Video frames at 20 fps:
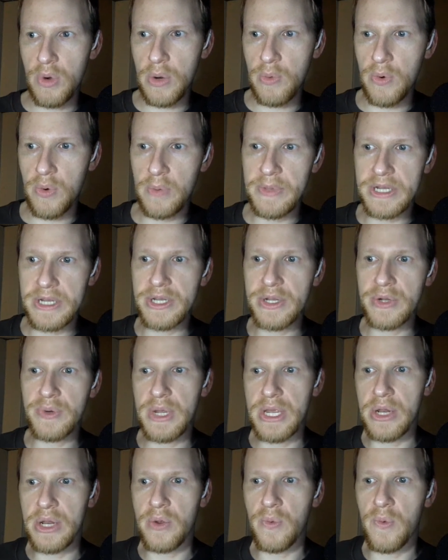what we'll be
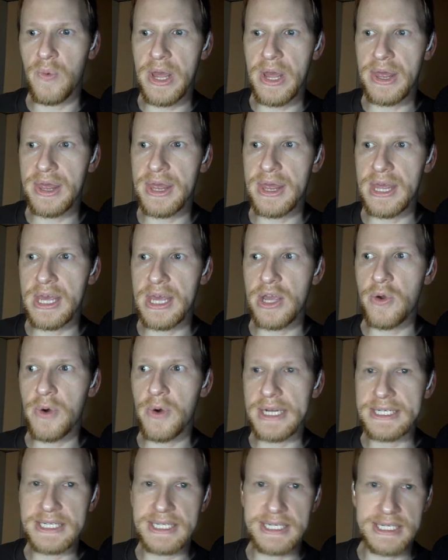doing with the
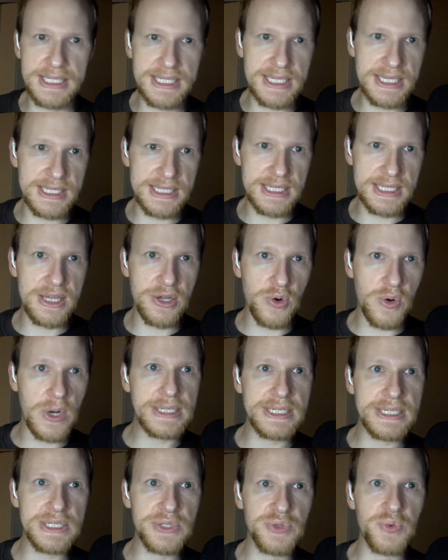questions is the
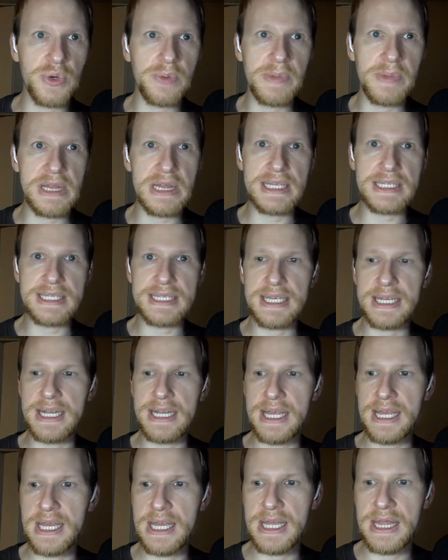questions will be
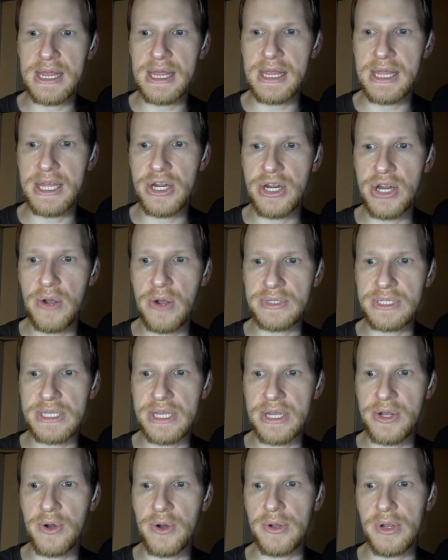listed in the
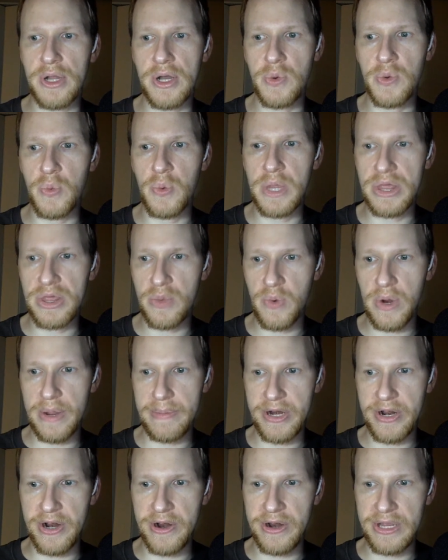notes that go along with the
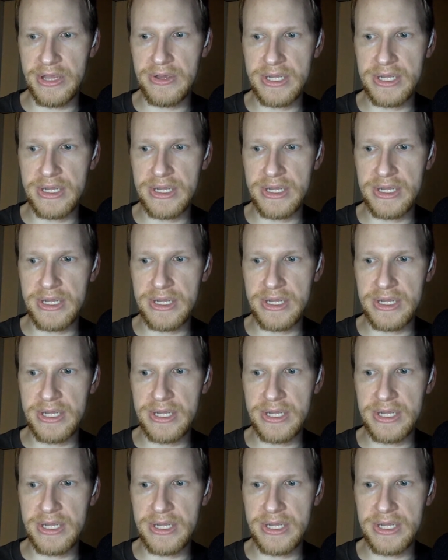webinar,